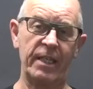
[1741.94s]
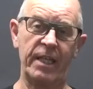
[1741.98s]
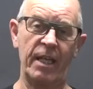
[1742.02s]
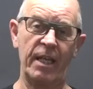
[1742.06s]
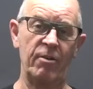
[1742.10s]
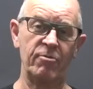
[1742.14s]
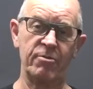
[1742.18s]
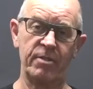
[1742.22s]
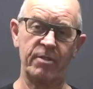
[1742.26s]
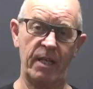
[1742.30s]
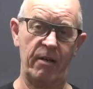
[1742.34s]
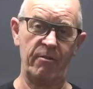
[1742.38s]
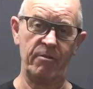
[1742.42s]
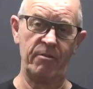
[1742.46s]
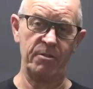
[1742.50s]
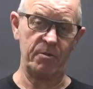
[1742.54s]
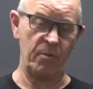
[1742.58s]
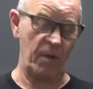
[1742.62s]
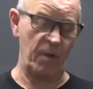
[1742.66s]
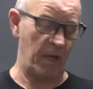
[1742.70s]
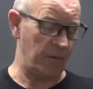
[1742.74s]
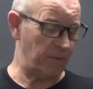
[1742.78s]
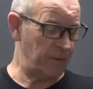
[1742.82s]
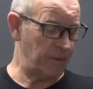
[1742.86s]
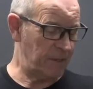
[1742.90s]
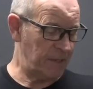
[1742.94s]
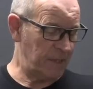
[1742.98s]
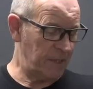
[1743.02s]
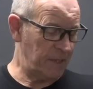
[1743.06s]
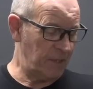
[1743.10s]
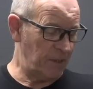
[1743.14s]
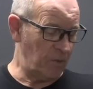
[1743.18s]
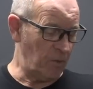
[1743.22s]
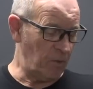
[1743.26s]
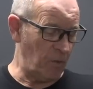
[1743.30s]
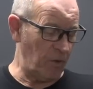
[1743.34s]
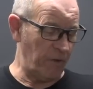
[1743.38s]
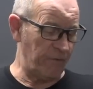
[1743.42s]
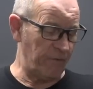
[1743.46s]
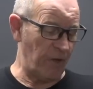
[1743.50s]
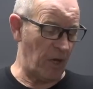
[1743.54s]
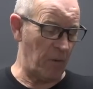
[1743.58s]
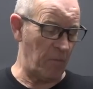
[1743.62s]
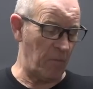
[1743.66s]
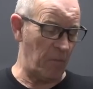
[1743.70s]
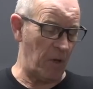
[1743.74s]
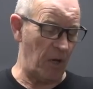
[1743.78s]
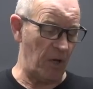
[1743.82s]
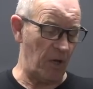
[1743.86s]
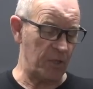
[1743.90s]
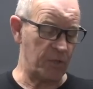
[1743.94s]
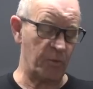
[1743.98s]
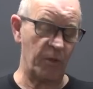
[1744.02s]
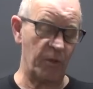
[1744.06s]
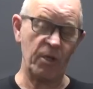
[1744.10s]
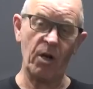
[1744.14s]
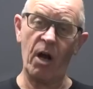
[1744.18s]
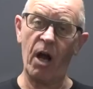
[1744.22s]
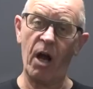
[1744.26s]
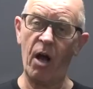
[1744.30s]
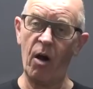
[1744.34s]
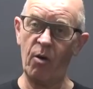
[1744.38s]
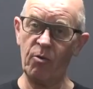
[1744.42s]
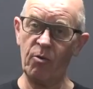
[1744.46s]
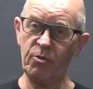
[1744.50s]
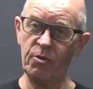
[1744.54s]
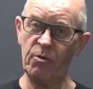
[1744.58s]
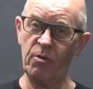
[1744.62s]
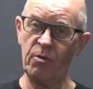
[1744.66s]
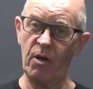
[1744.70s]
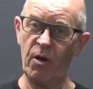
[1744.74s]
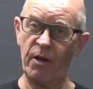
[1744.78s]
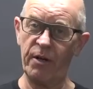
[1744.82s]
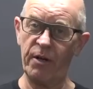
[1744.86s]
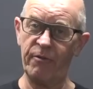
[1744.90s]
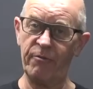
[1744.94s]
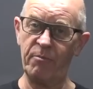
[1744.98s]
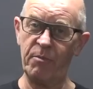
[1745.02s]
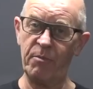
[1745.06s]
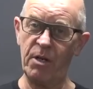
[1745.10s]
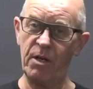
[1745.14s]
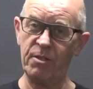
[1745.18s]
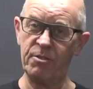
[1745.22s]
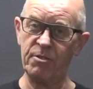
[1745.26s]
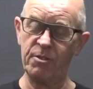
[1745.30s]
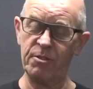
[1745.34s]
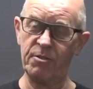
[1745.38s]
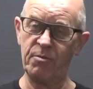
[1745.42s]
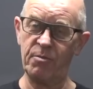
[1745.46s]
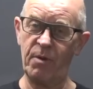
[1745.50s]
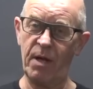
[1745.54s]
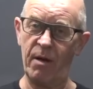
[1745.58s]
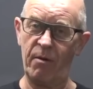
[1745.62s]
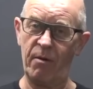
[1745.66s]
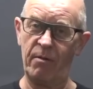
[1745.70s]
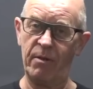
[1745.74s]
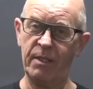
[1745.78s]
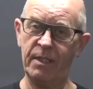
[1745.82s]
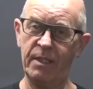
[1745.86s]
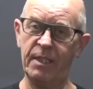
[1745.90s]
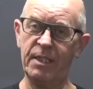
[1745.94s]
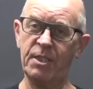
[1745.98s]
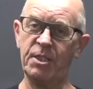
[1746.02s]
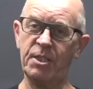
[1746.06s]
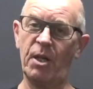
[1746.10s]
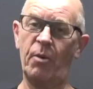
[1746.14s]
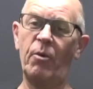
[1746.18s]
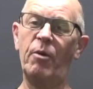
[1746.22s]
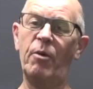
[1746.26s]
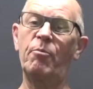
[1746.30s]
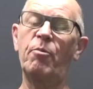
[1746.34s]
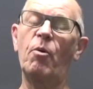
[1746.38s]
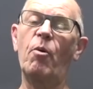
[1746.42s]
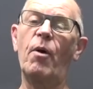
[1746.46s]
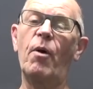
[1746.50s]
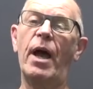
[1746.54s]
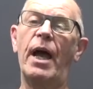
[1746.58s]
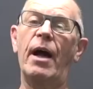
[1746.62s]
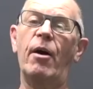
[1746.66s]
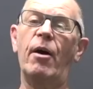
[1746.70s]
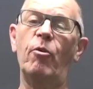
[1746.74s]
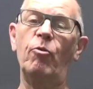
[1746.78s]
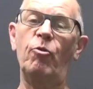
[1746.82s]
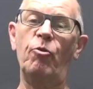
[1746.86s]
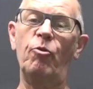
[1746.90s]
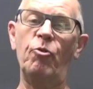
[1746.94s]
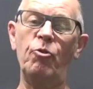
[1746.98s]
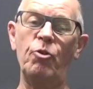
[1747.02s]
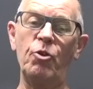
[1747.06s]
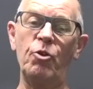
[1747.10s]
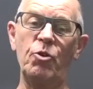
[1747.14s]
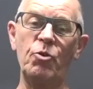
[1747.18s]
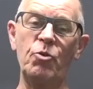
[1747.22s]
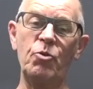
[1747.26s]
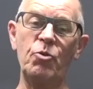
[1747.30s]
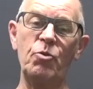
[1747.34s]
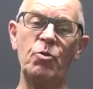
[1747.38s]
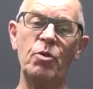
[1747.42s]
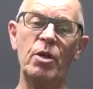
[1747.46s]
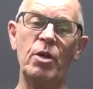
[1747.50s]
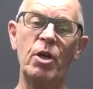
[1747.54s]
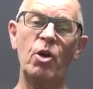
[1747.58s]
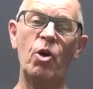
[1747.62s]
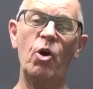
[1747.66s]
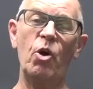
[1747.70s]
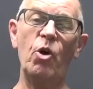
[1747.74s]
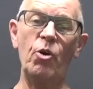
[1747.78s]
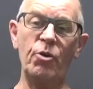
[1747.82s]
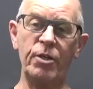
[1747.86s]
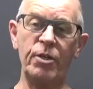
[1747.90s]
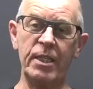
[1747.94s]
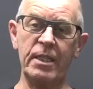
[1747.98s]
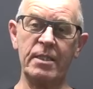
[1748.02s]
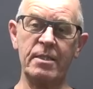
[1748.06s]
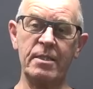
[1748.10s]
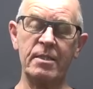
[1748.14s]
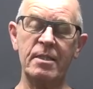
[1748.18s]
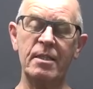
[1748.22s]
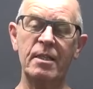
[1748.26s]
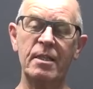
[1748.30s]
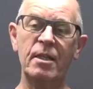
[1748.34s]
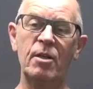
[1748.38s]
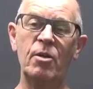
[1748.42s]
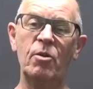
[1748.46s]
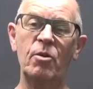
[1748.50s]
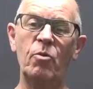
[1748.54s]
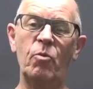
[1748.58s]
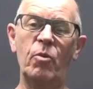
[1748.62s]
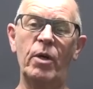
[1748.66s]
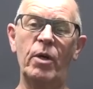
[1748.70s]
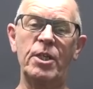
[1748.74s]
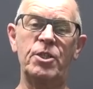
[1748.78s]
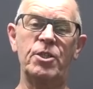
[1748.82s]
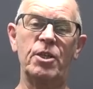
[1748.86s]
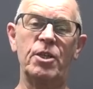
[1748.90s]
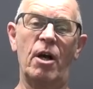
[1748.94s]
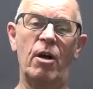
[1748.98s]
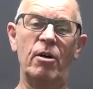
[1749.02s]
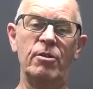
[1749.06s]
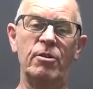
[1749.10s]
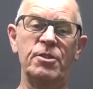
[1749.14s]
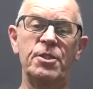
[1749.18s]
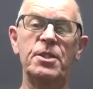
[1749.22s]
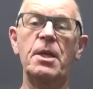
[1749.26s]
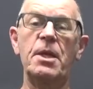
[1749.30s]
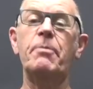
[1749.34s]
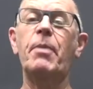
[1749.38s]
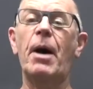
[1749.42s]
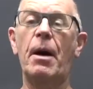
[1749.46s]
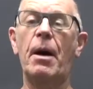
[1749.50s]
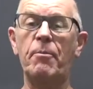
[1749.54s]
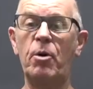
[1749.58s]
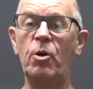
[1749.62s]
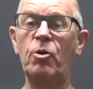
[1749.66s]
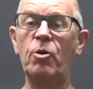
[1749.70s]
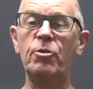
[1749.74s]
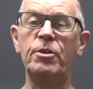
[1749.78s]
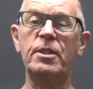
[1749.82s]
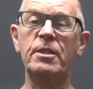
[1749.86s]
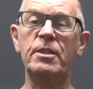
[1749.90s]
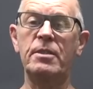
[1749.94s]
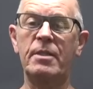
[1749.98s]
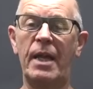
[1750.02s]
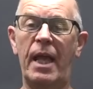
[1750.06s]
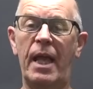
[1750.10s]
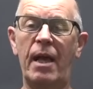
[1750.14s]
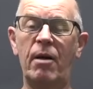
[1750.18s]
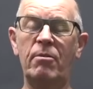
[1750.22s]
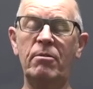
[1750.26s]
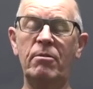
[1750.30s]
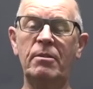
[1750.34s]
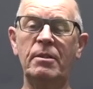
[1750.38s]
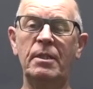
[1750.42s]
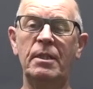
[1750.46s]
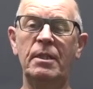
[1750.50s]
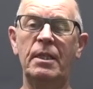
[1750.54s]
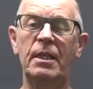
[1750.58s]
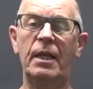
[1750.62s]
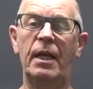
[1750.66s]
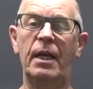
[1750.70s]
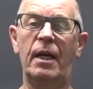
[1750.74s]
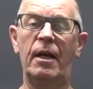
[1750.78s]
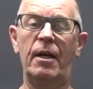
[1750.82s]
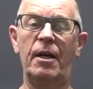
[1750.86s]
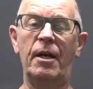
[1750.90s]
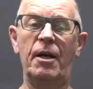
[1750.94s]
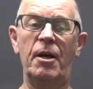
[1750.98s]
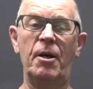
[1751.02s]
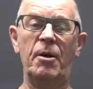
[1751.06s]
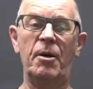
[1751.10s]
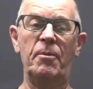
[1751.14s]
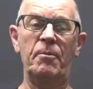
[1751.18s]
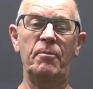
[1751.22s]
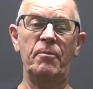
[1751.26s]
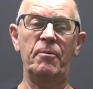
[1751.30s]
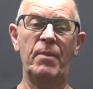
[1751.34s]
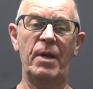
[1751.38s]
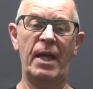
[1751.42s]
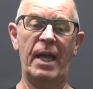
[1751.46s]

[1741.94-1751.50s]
else there as well. All of our merch. We've got a whole new line of merch as well. So we brought out new hoodies, which are zip-up hoodies now. And